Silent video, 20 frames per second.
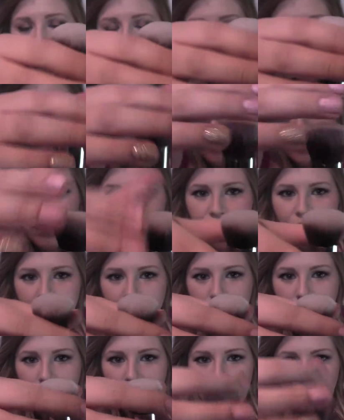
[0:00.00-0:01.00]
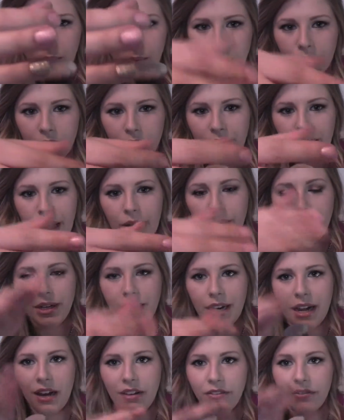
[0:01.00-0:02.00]
and more round
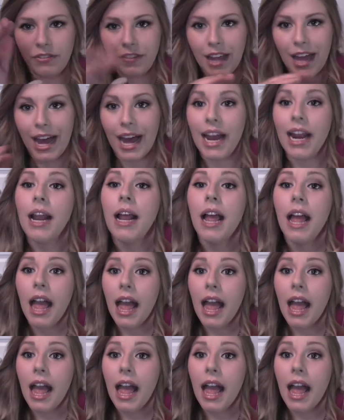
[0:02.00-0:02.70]
and not flat.